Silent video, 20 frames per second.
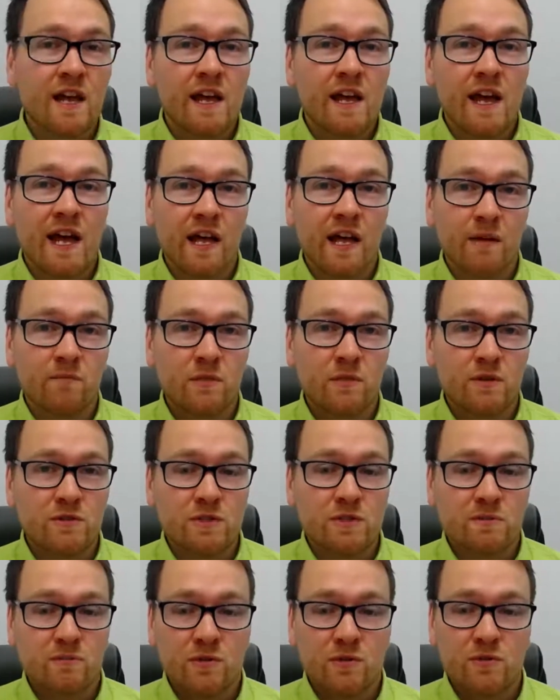And most
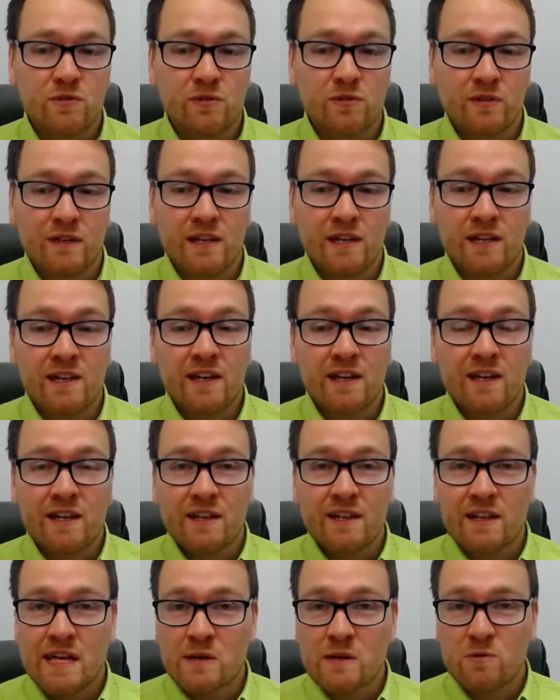importantly,
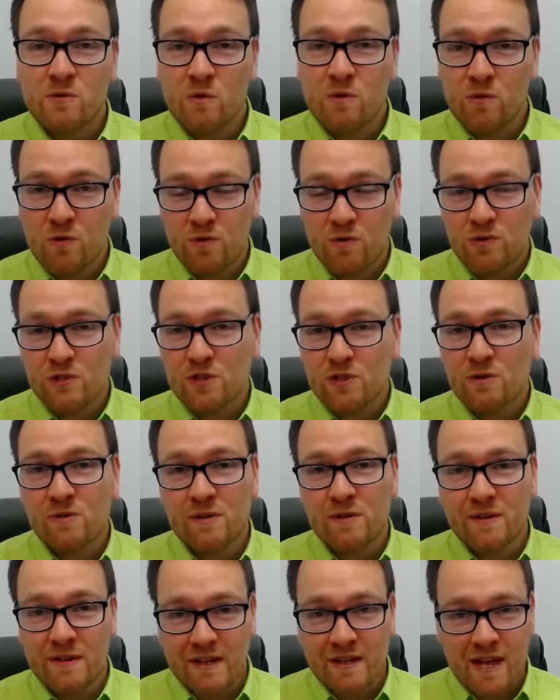there will also
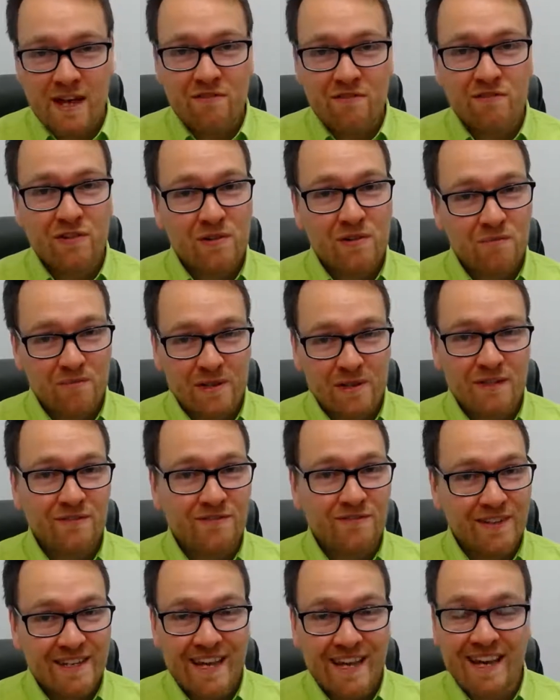never be
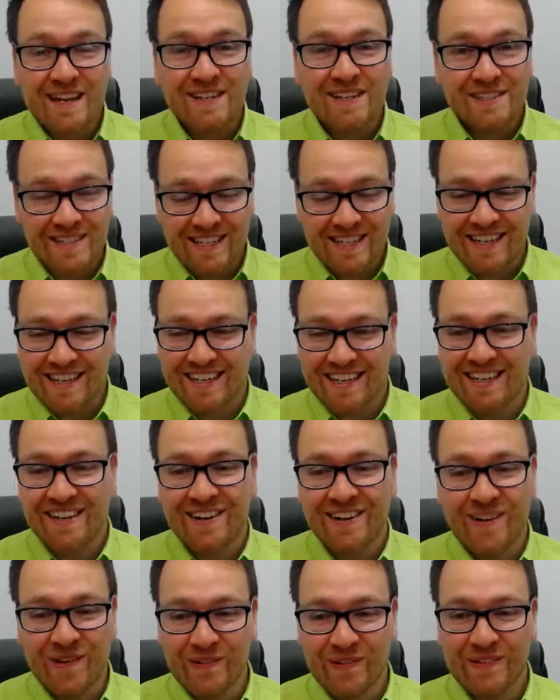VAT
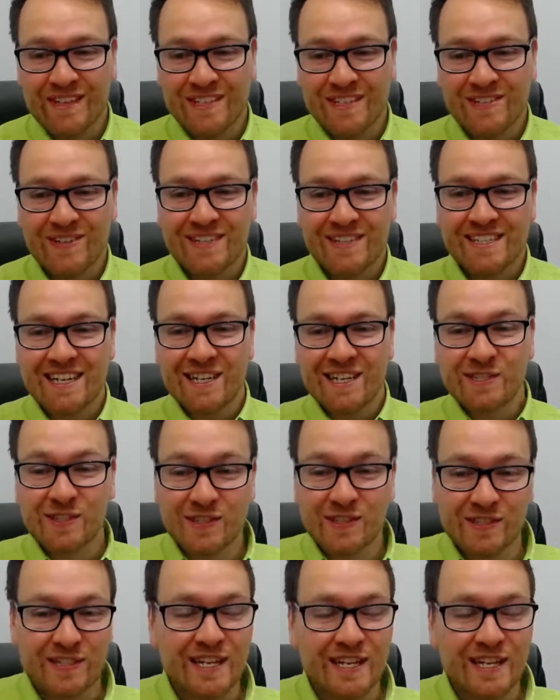on these transactions.